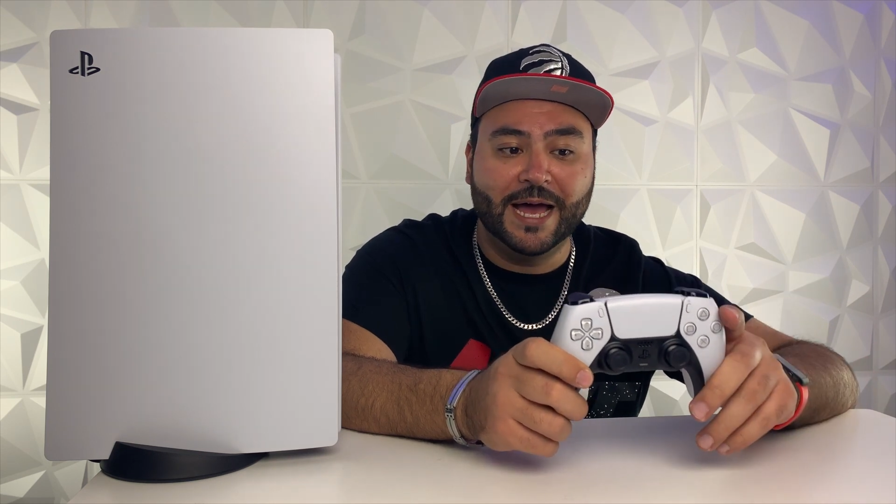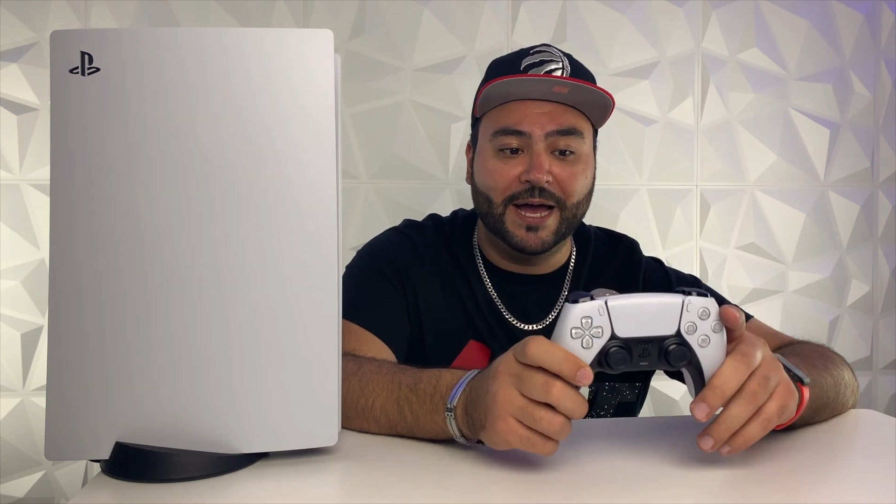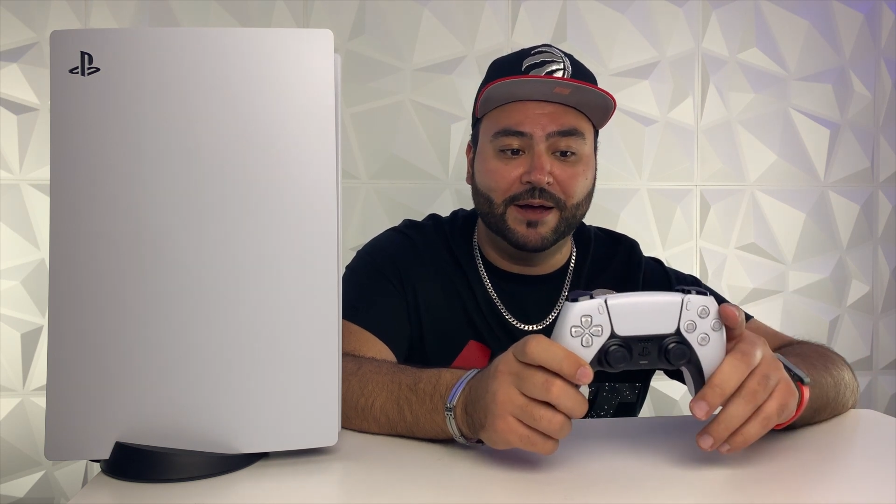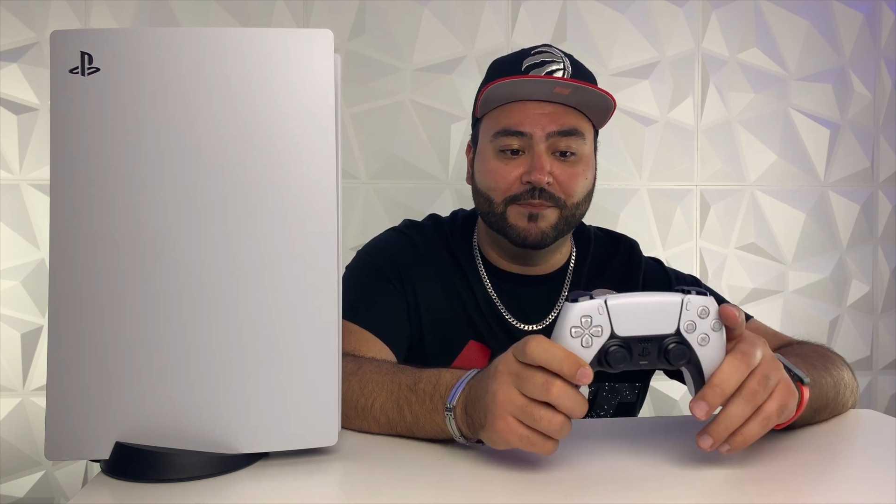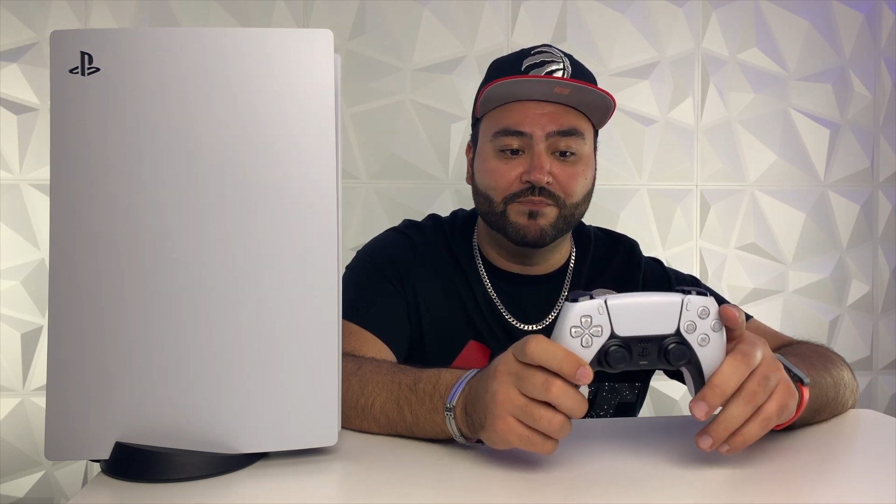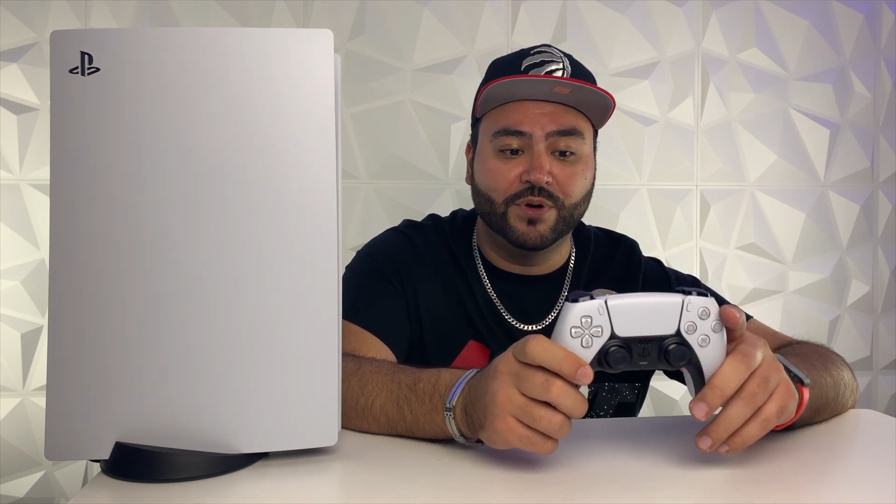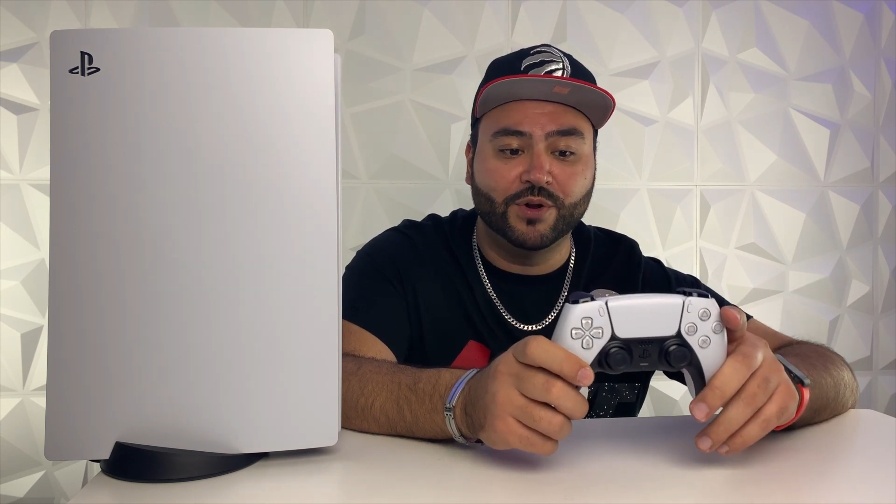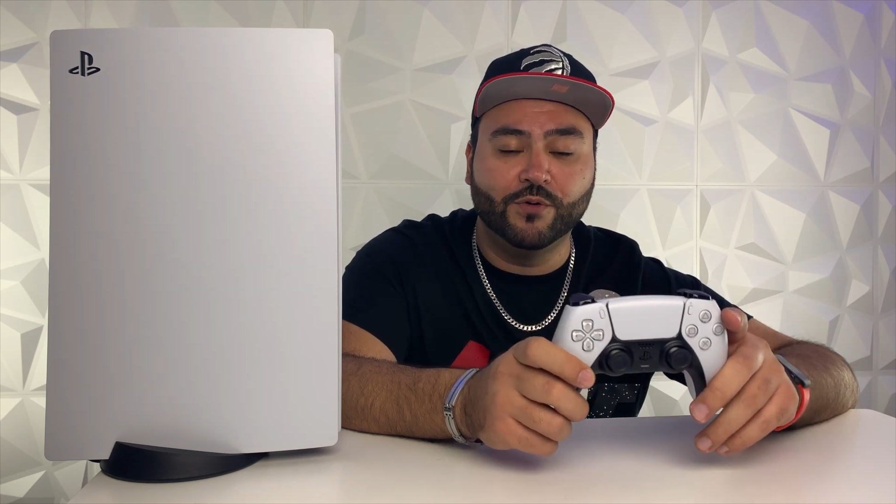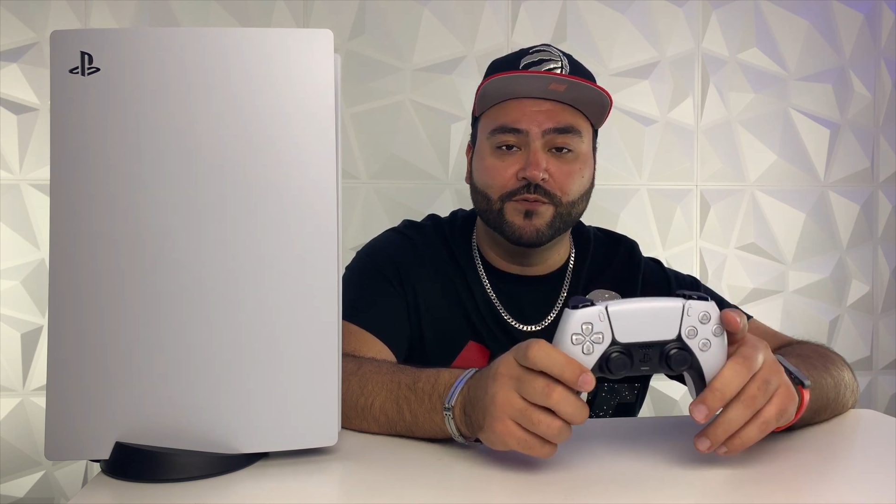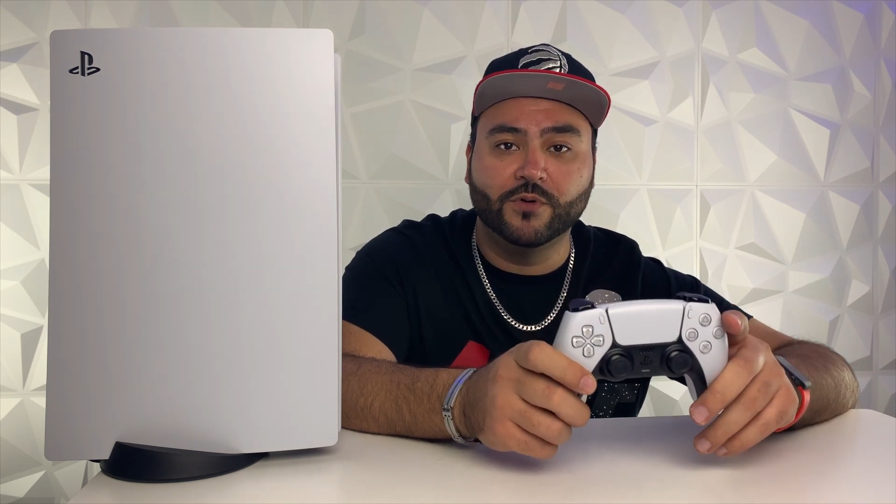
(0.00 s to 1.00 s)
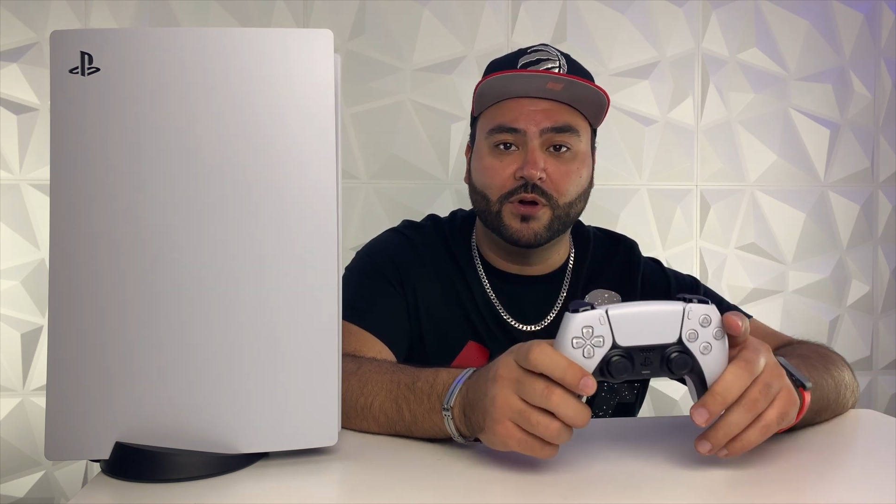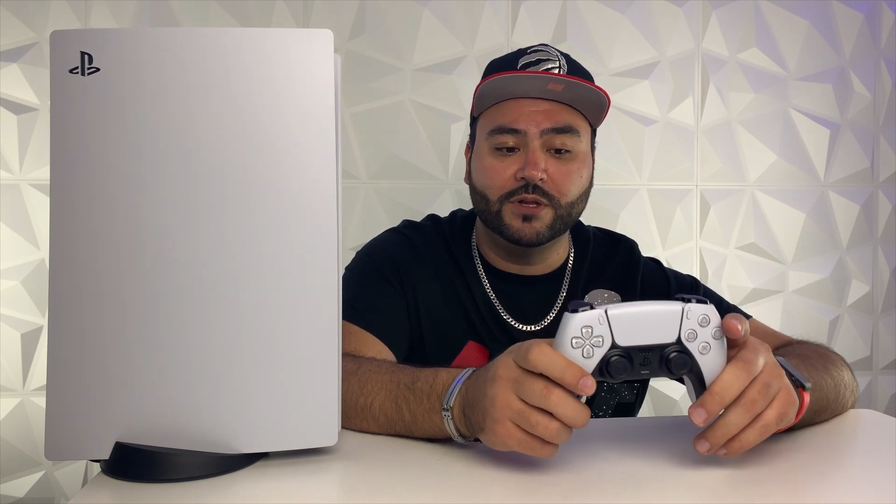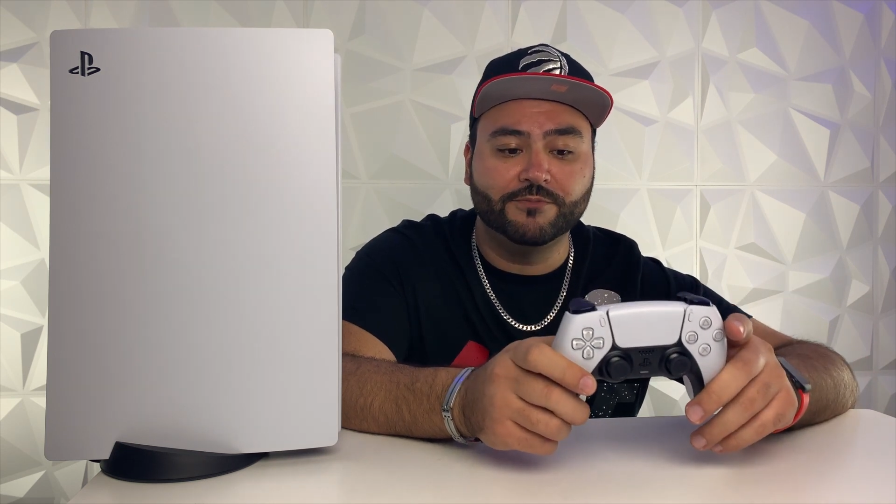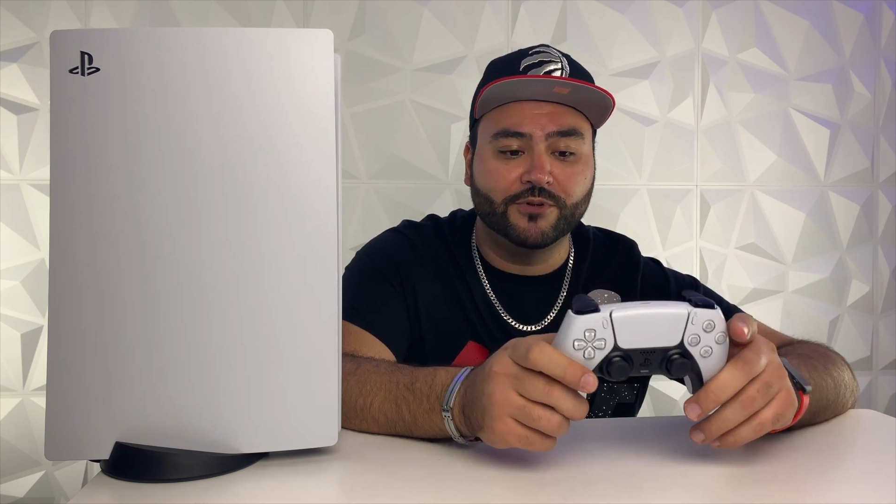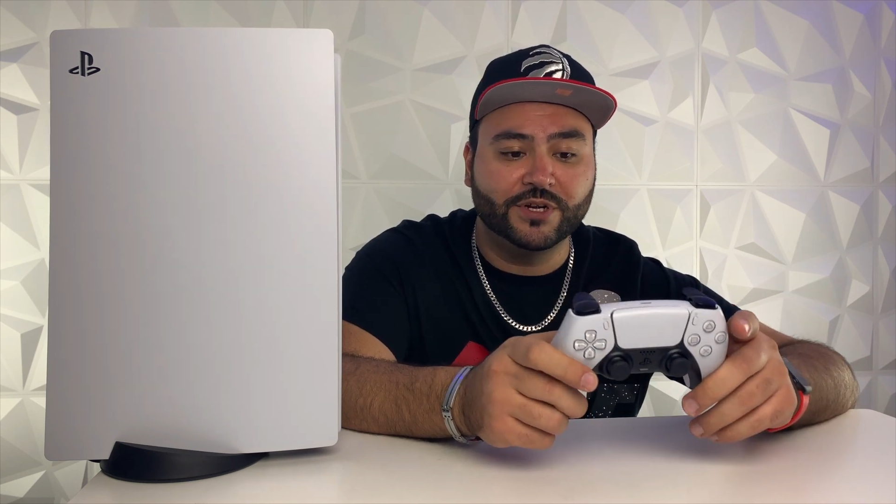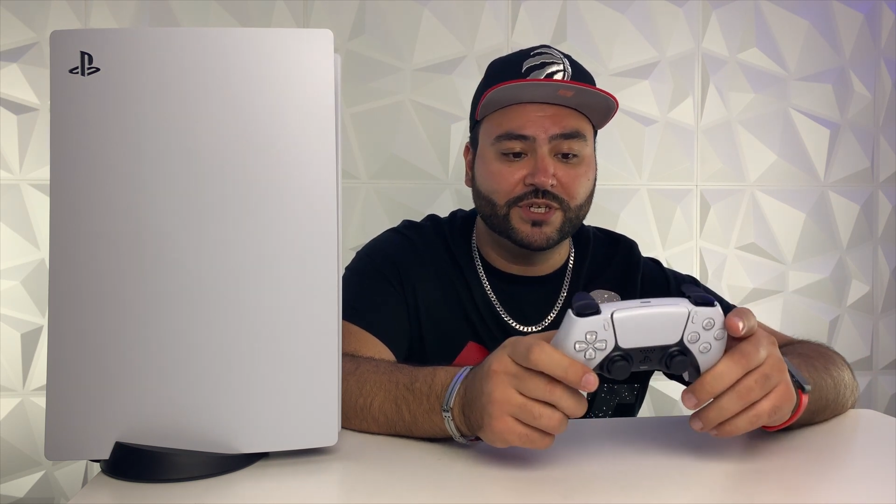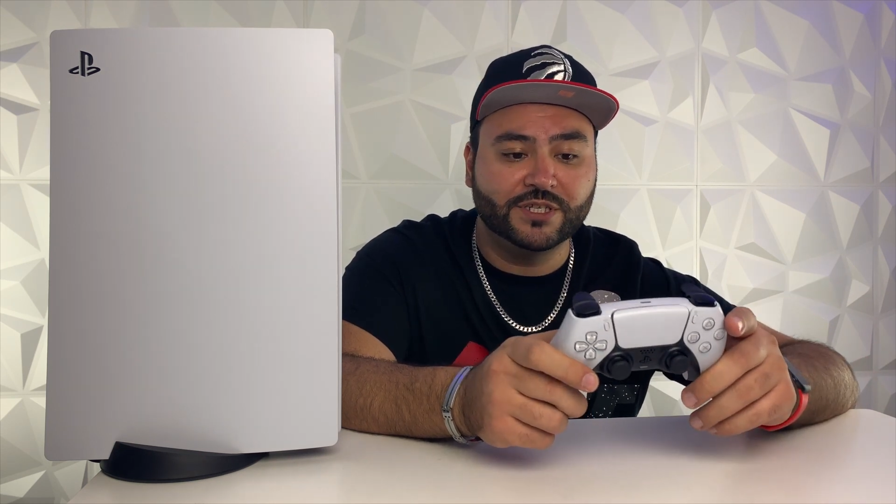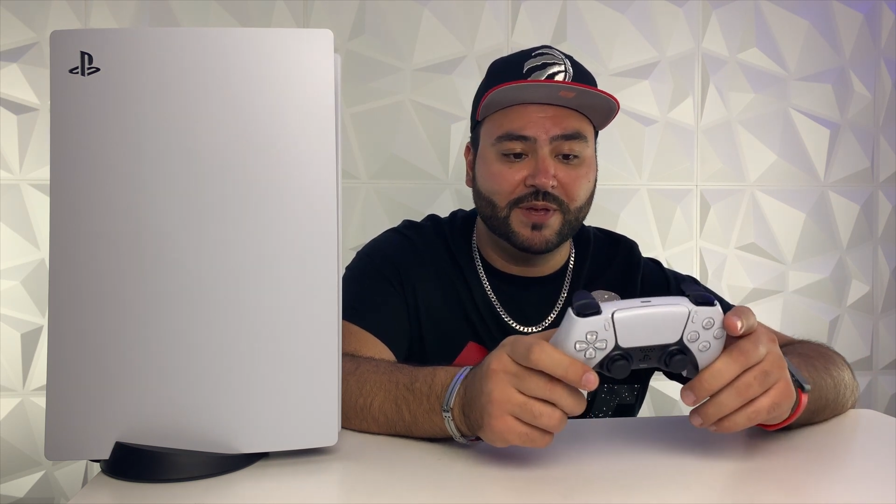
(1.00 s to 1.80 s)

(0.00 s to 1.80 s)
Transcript: But overall impressions,